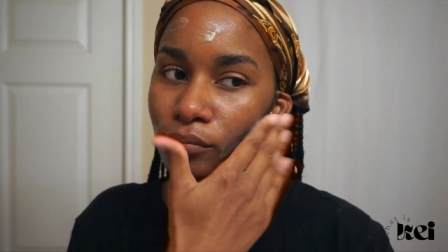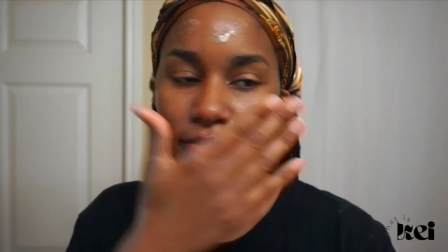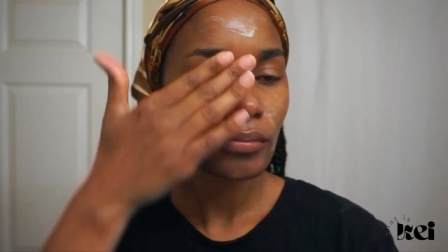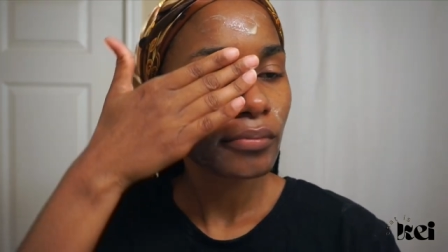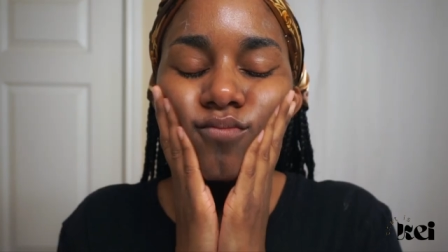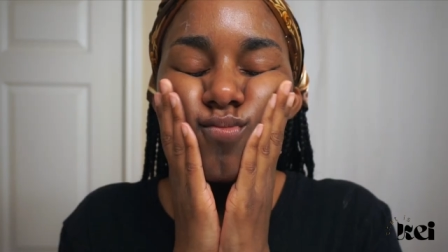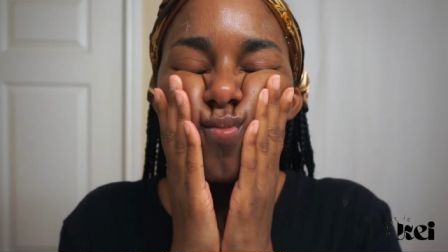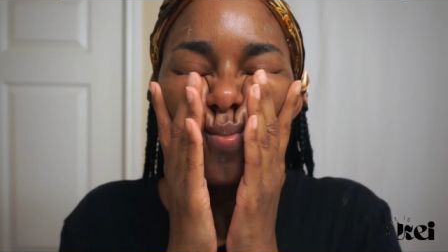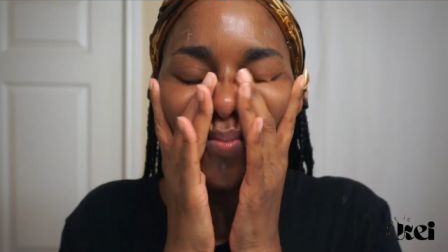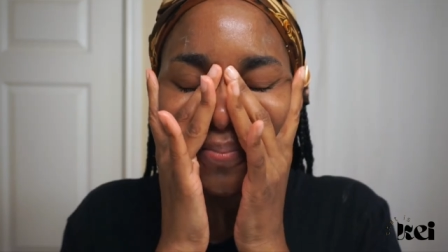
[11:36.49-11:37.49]
to me.
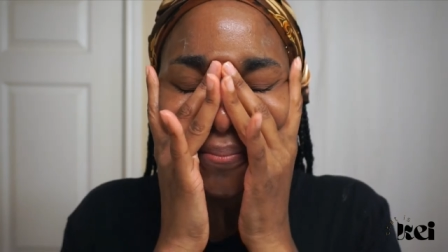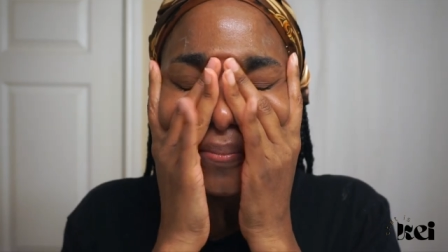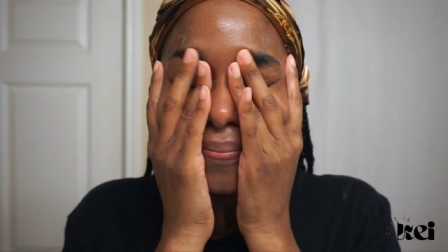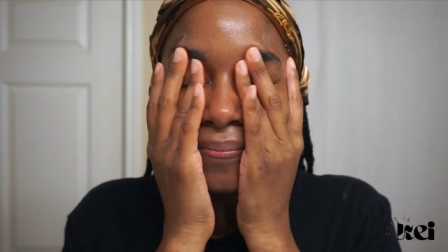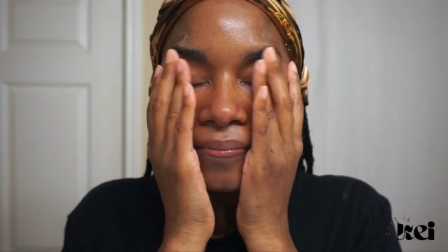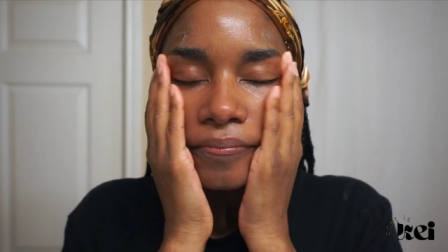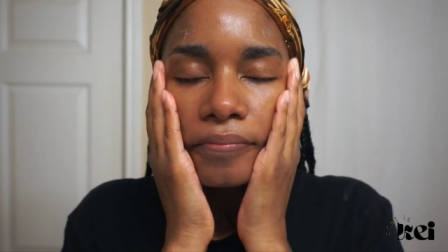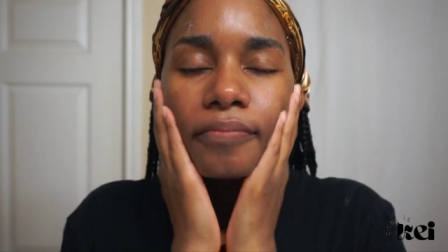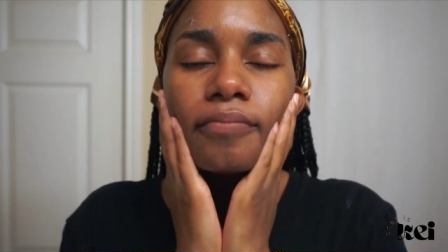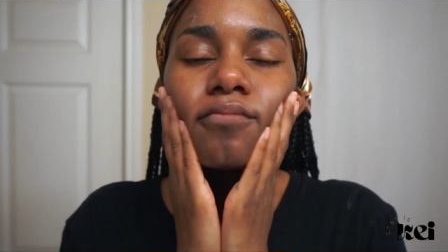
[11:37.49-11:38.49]
When my skin is
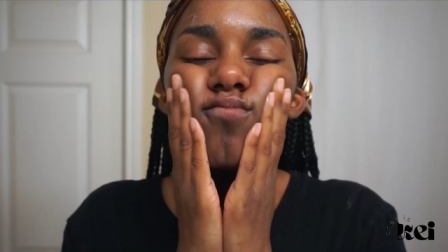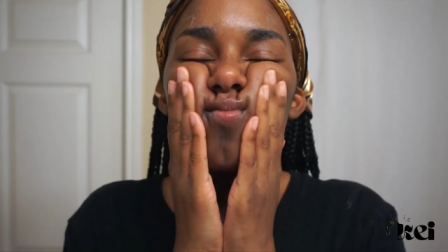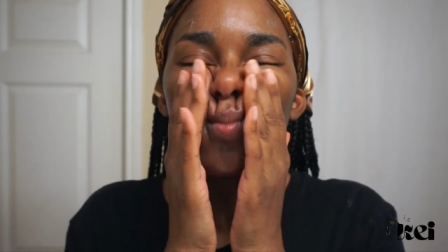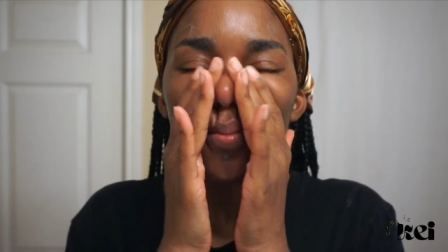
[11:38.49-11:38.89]
feeling extra